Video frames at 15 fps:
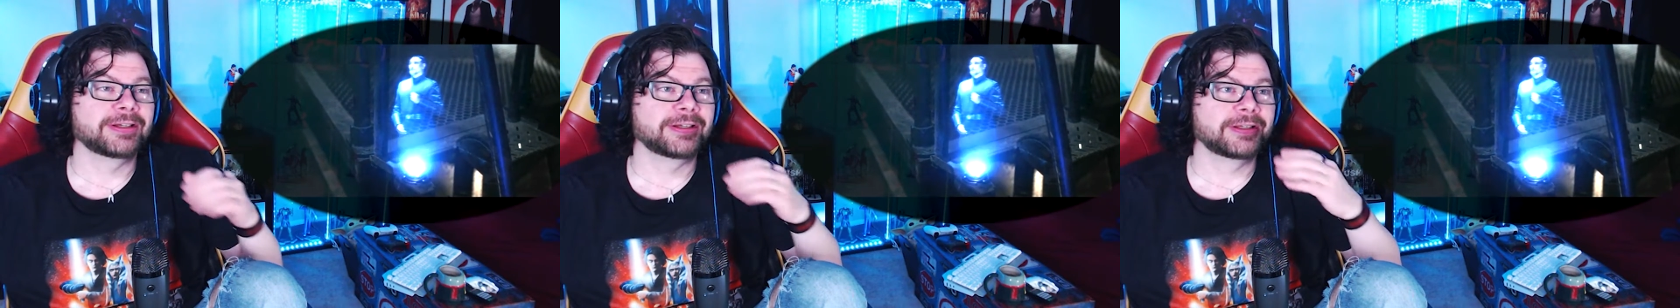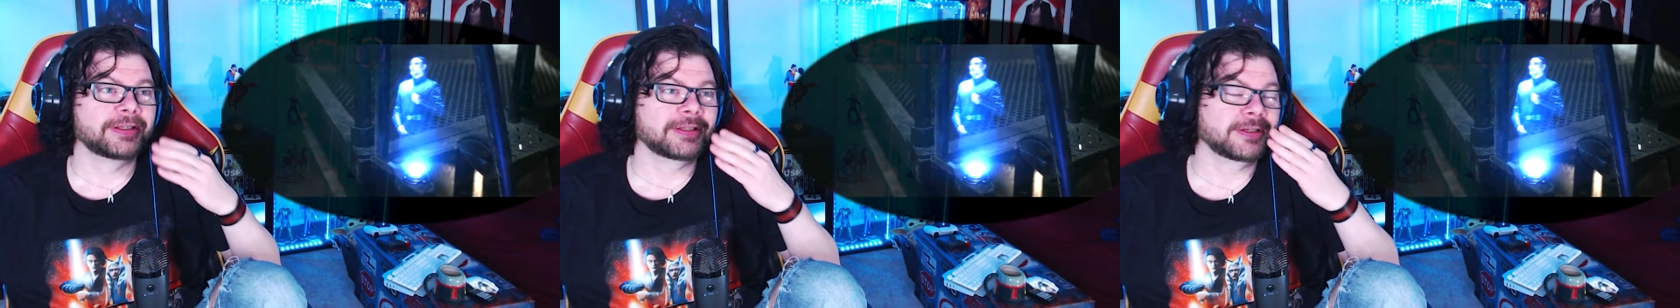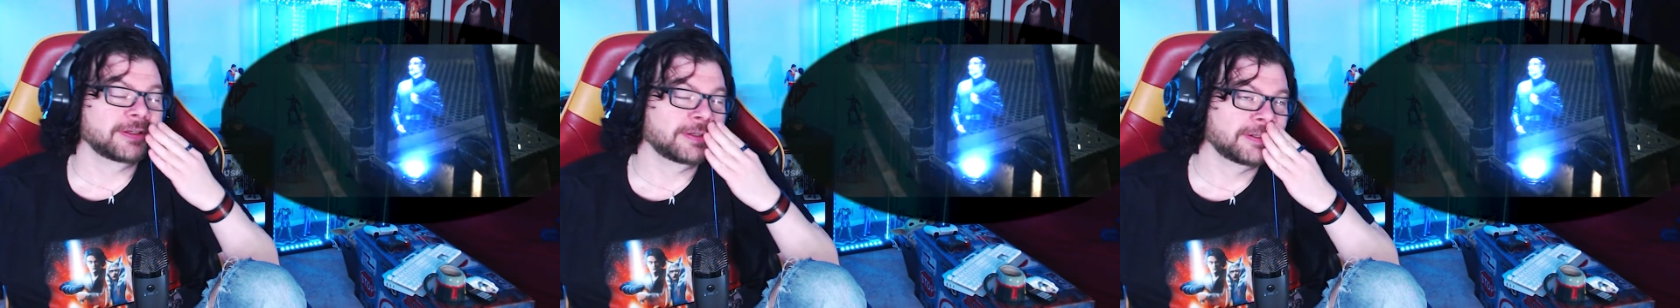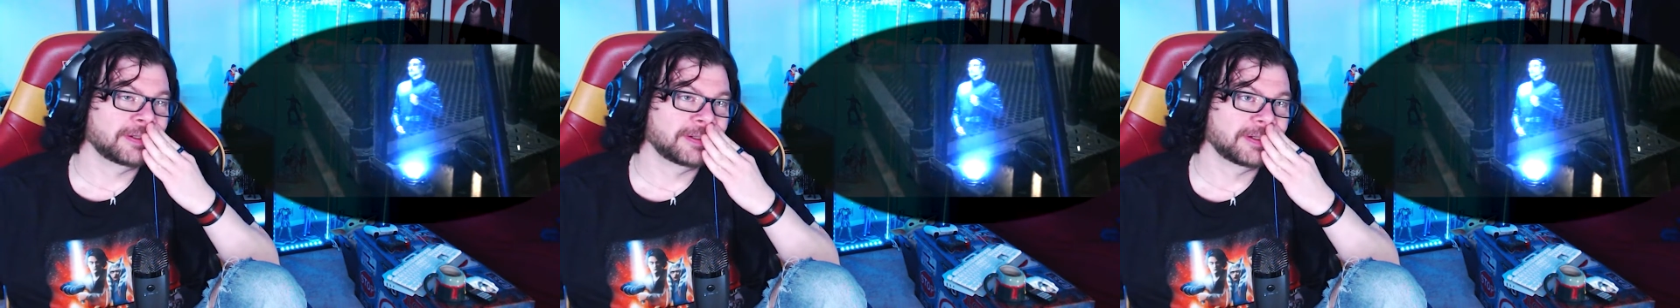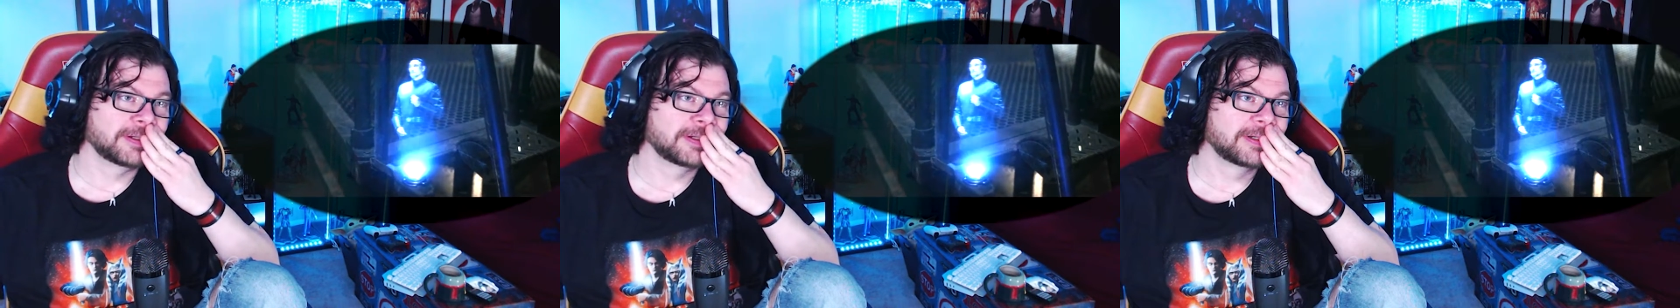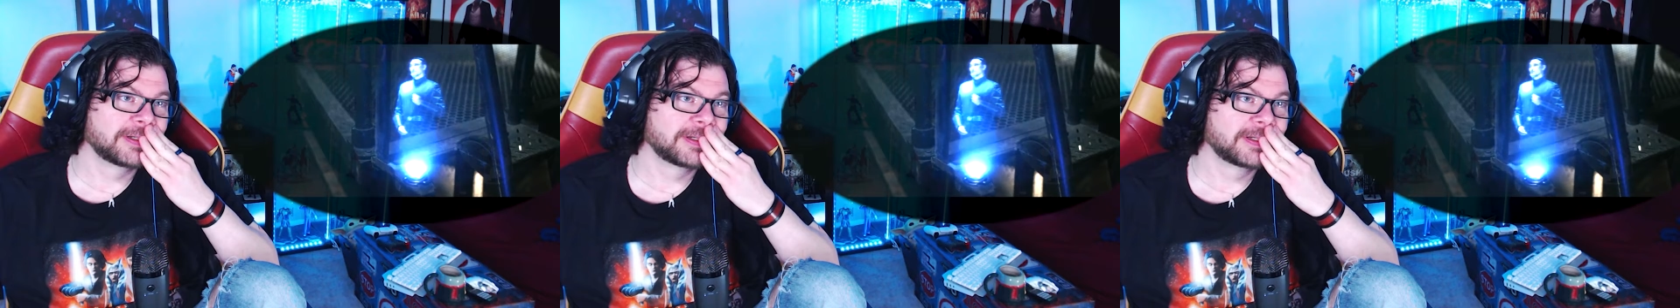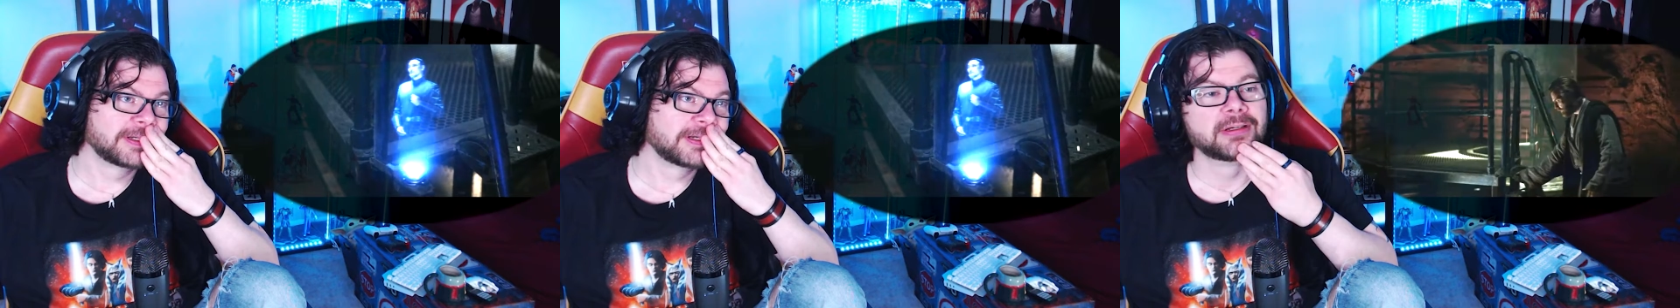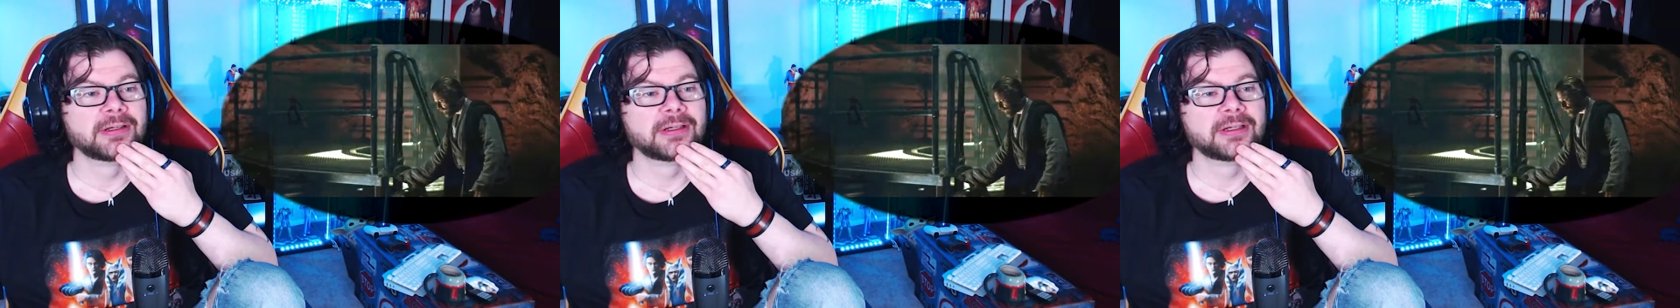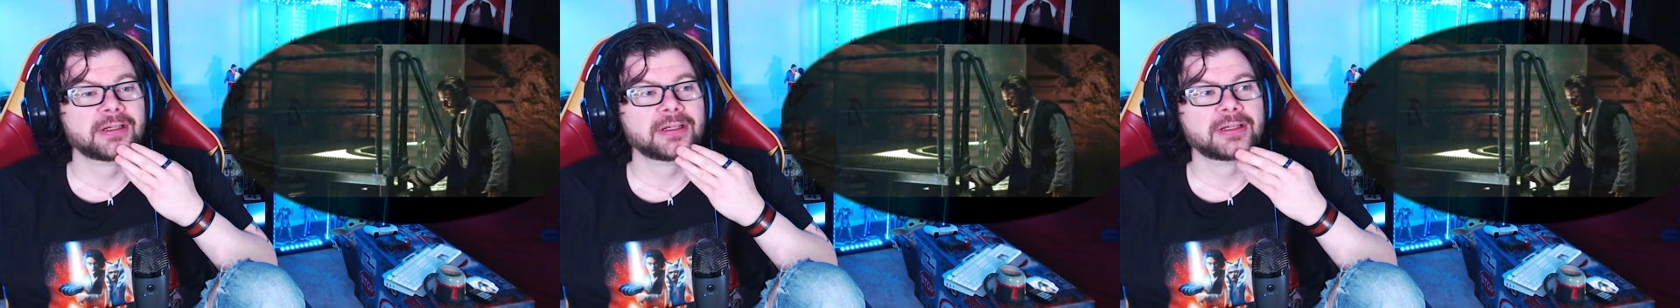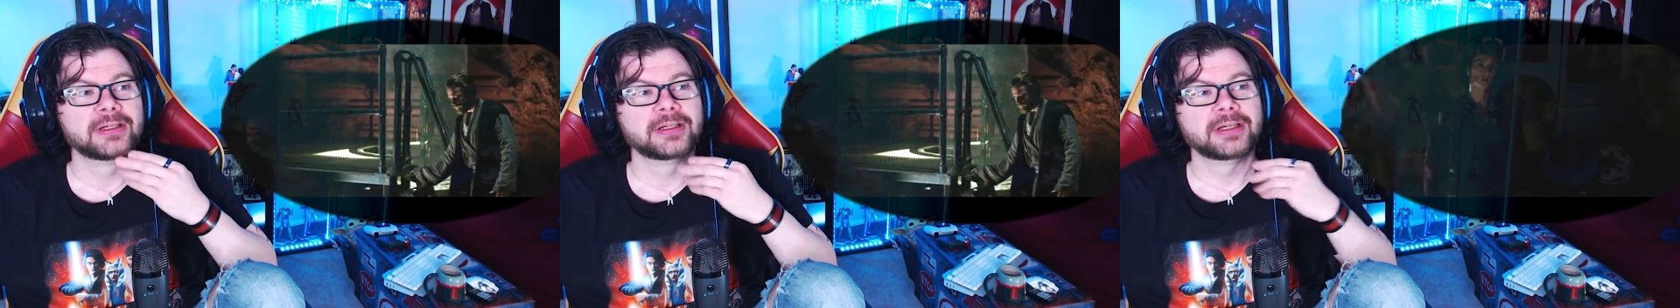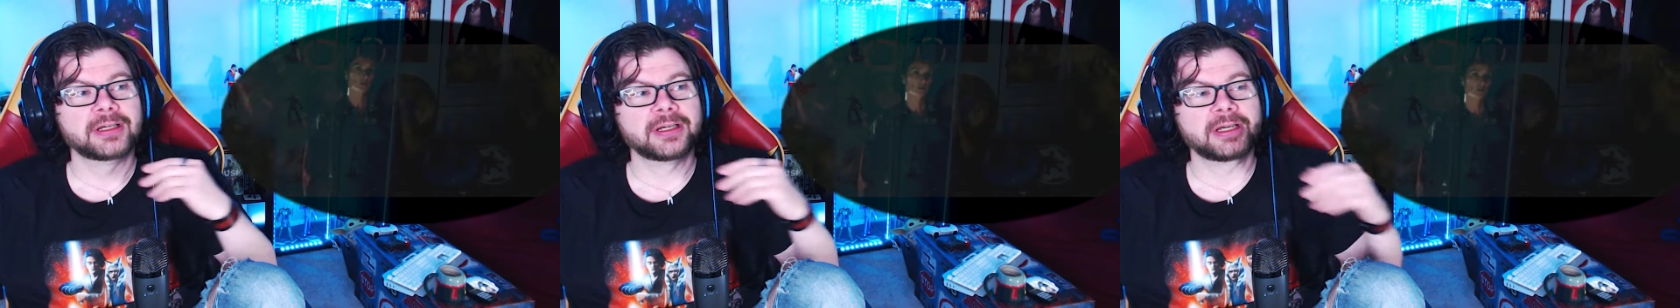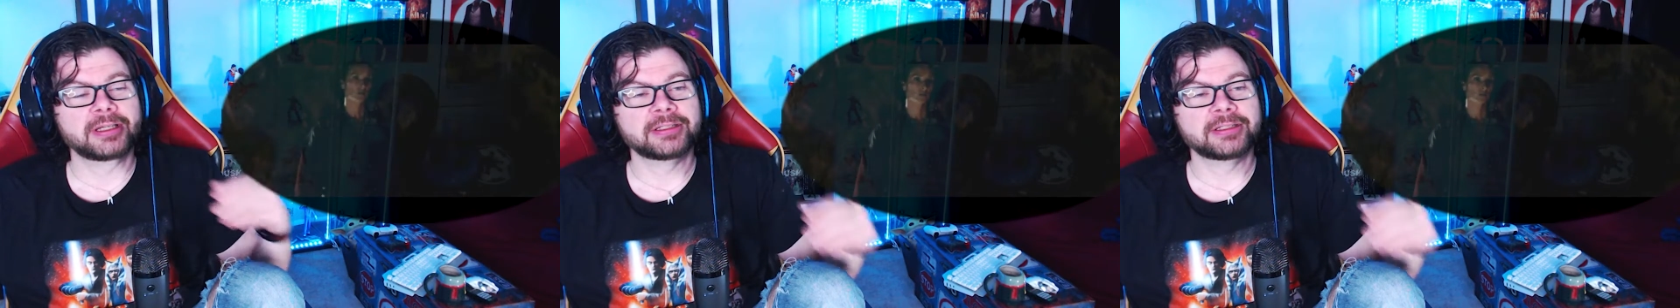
Oh, I